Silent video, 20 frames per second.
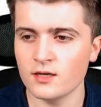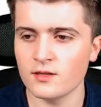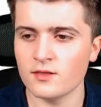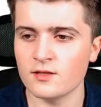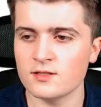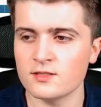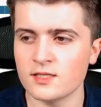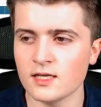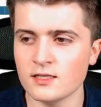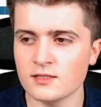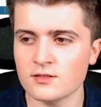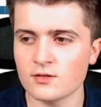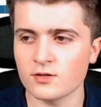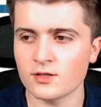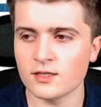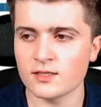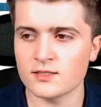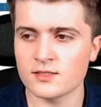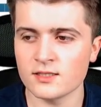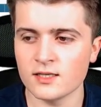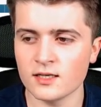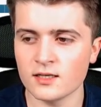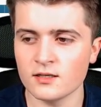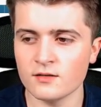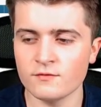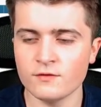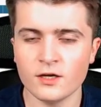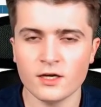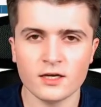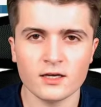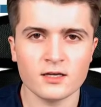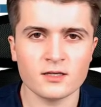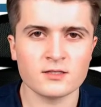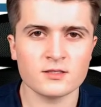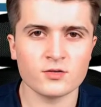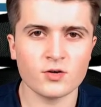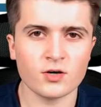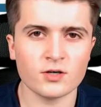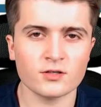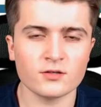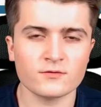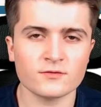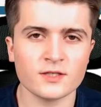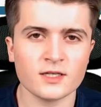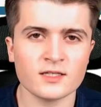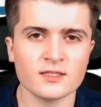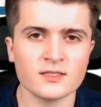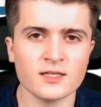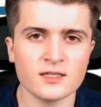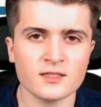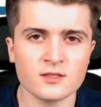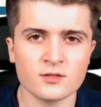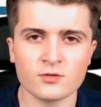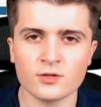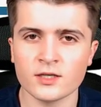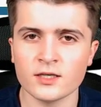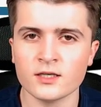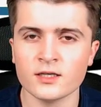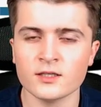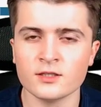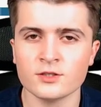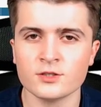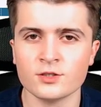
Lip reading: the sensor itself is sort of an accessory